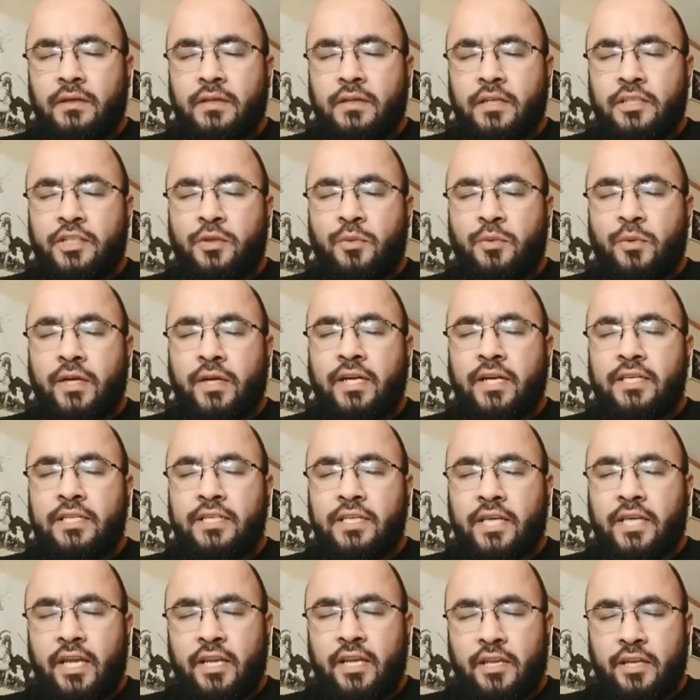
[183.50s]
that you would
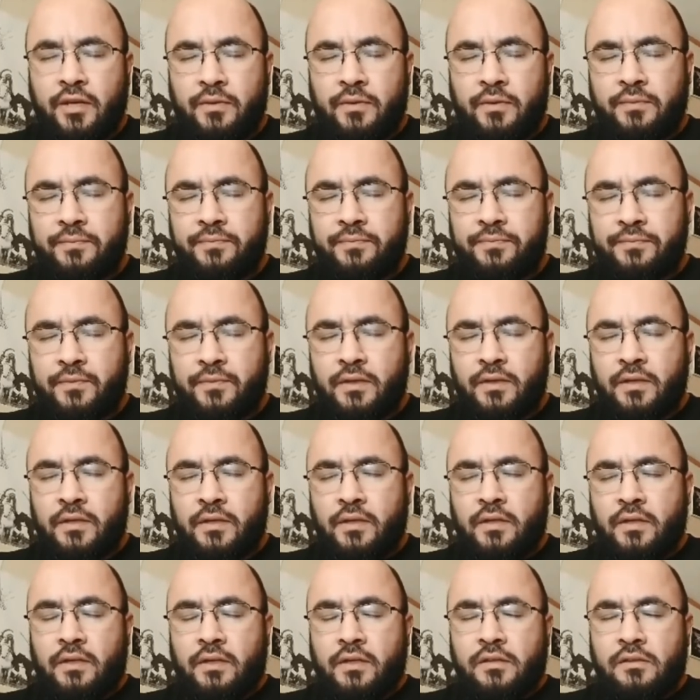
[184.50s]
continue
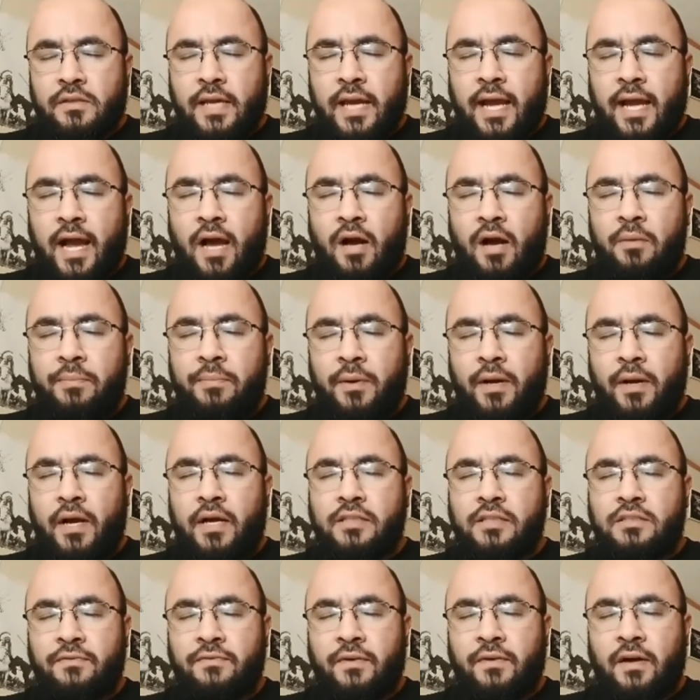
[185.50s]
to help
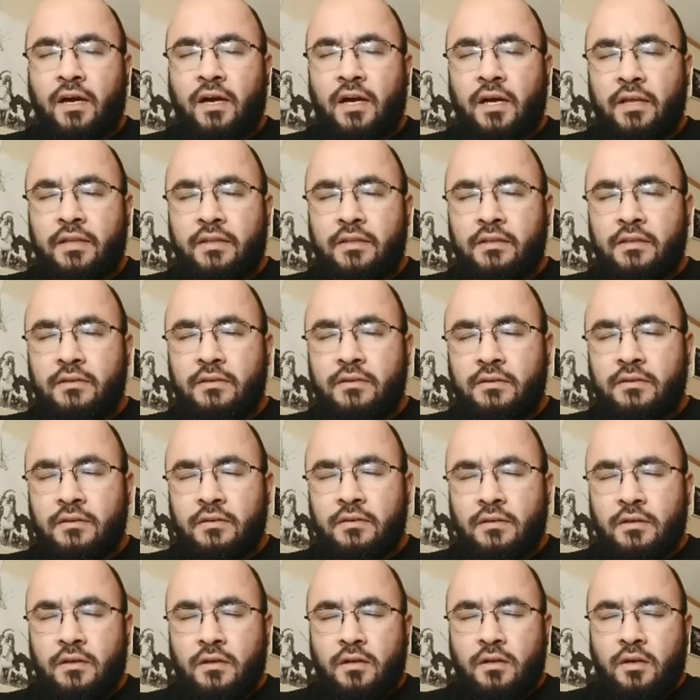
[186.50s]
us, Father,
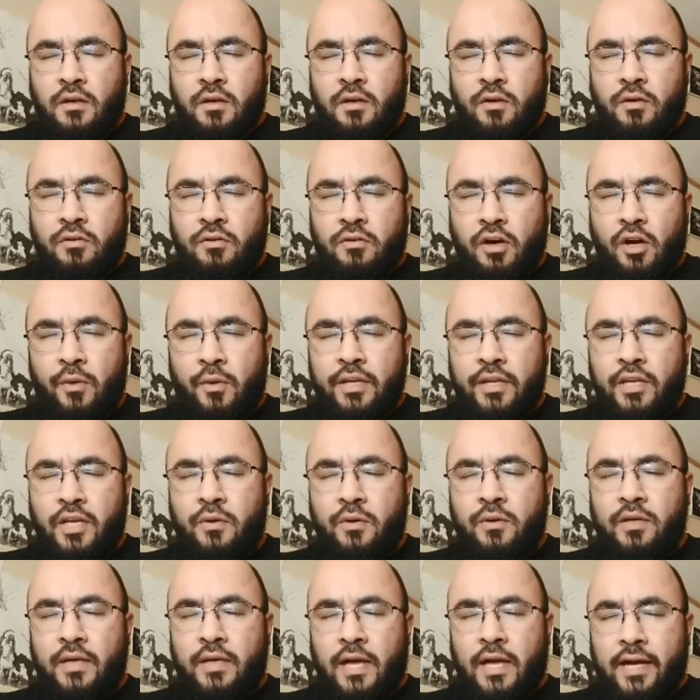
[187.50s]
grow in
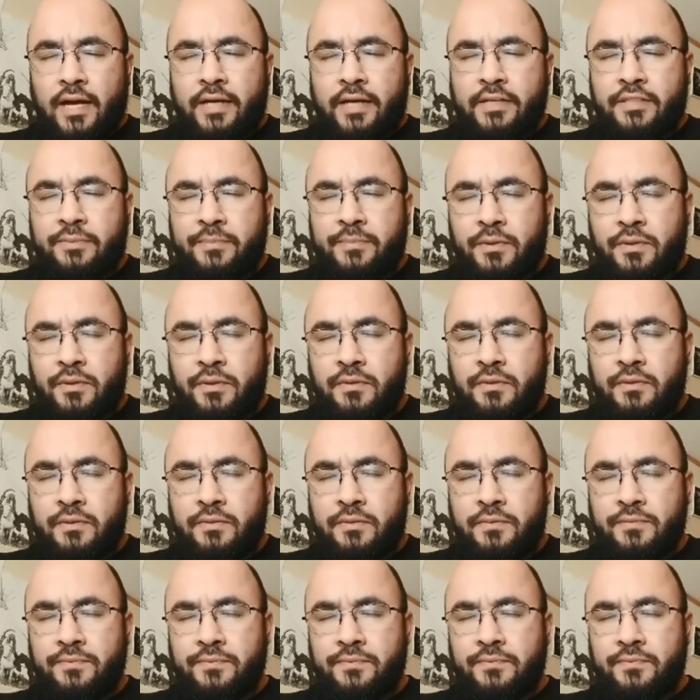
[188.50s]
your
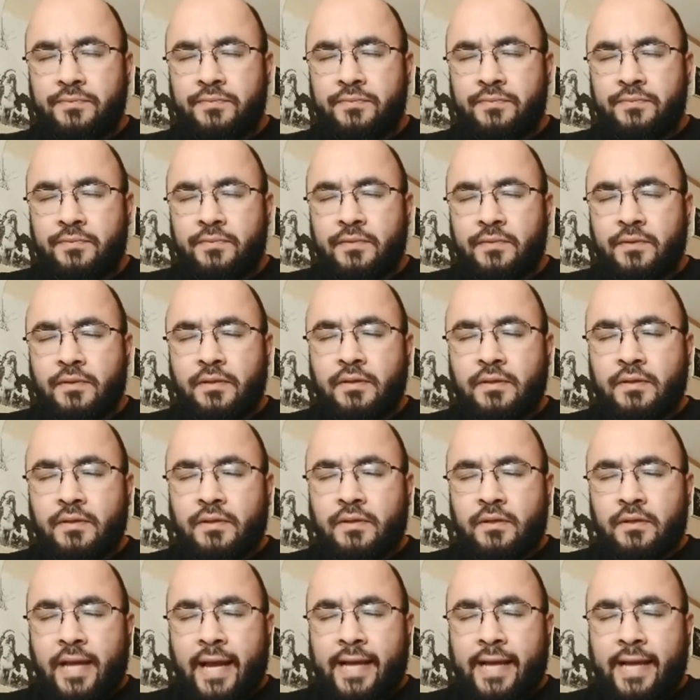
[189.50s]

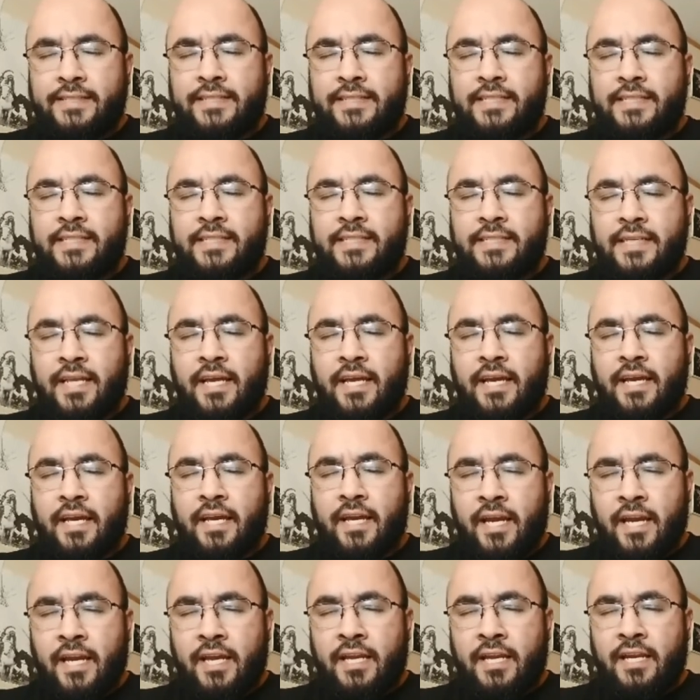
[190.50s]
gospel as the city
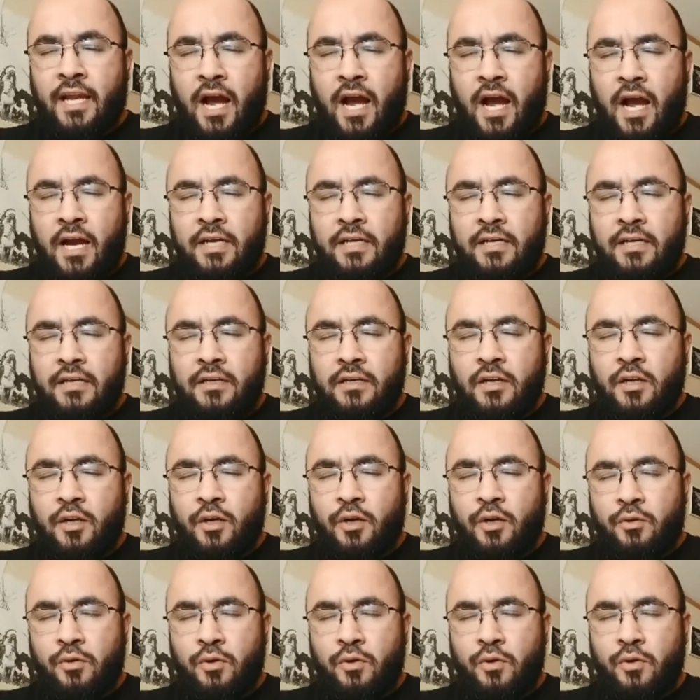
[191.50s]
of Enoch
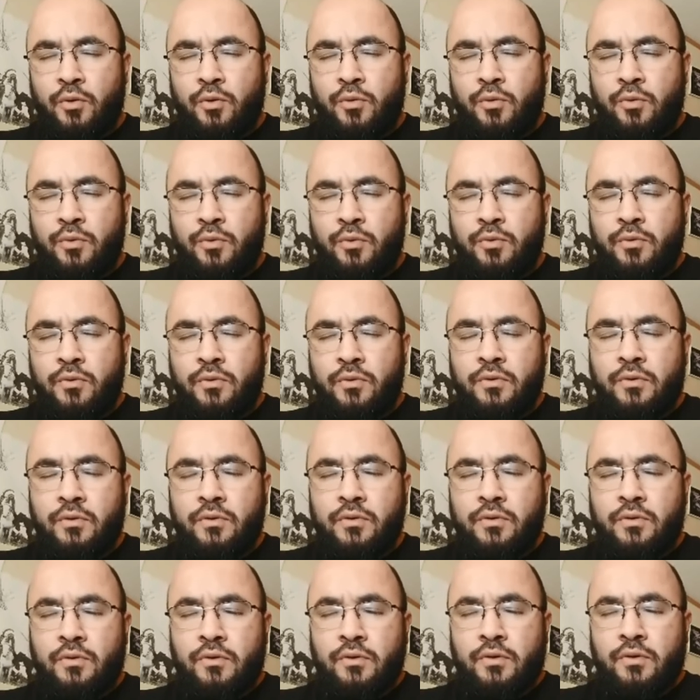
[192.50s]

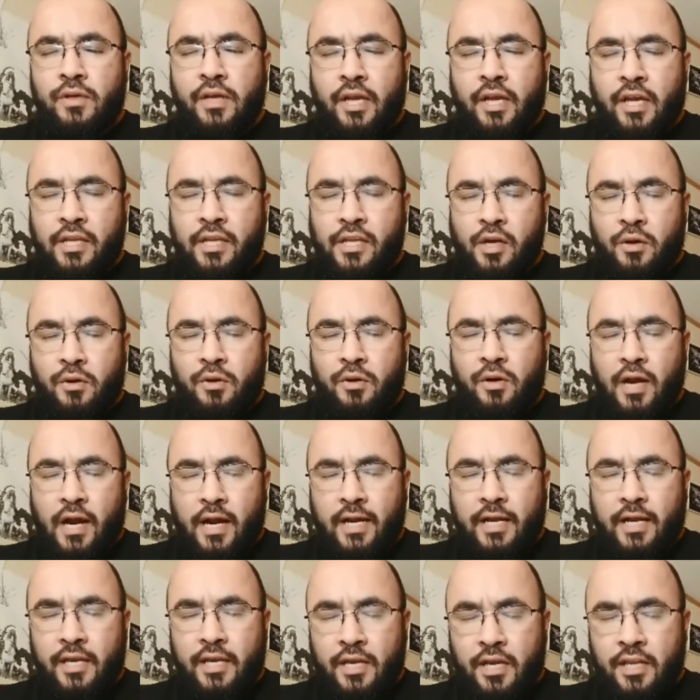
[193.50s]
grew in
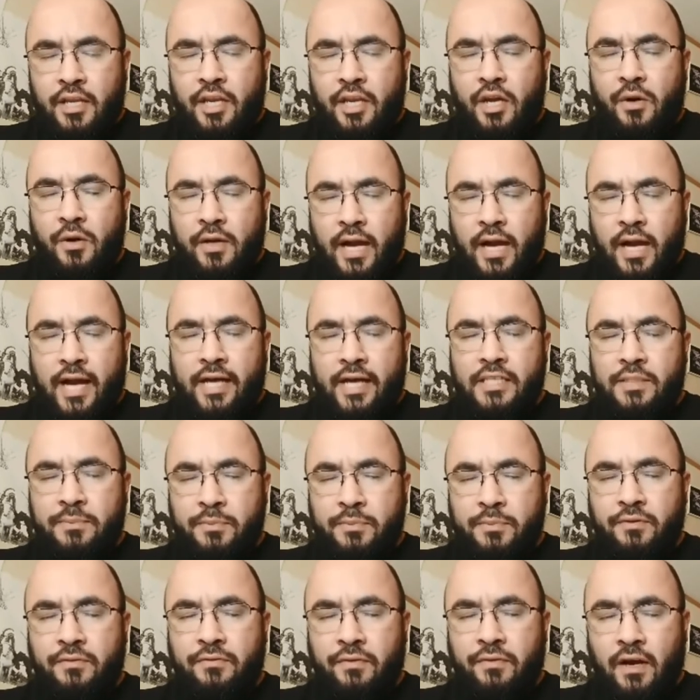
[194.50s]
your, in your
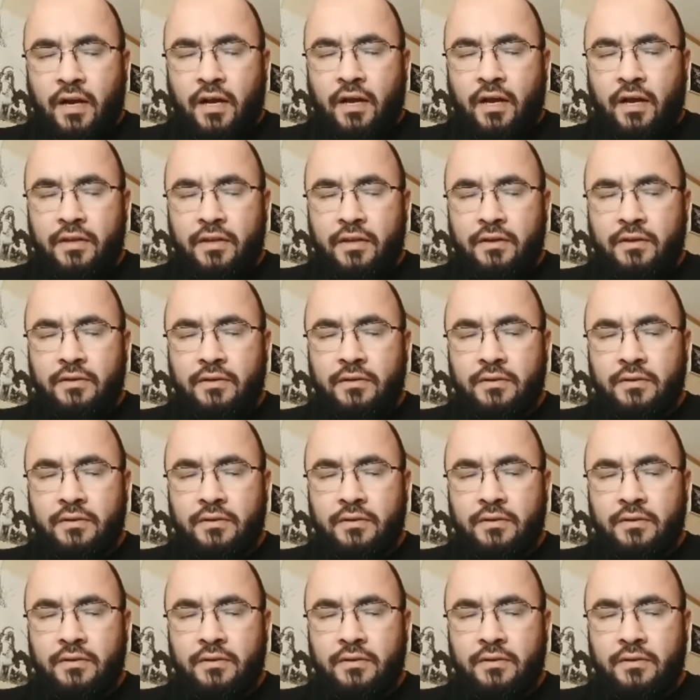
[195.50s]
gospel, Father.